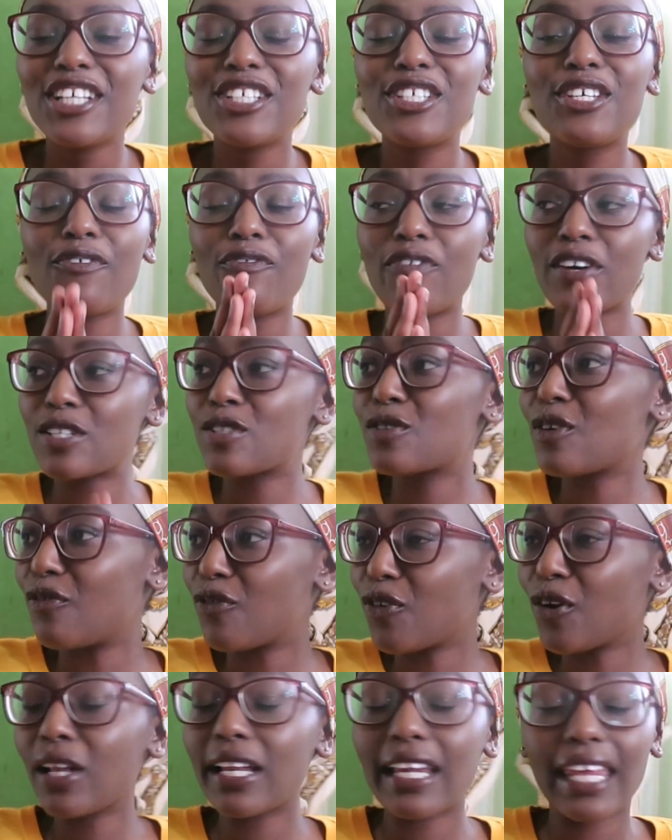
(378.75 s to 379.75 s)
She first
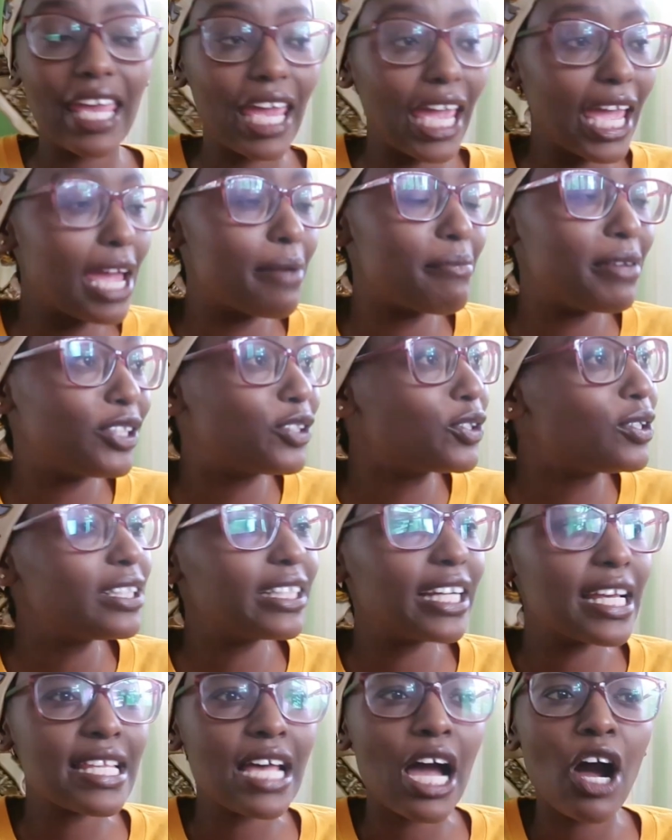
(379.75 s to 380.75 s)
of all came and
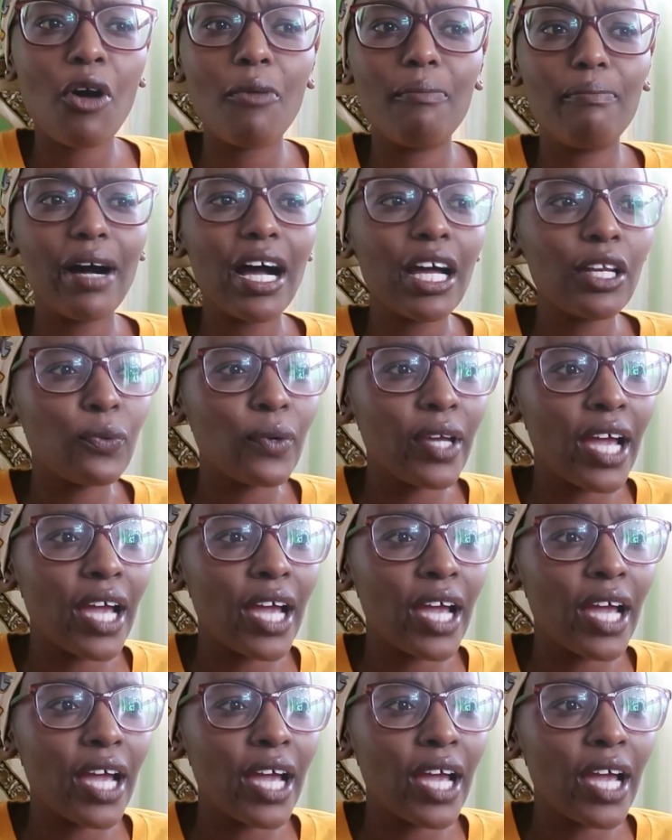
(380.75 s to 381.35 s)
told us how bad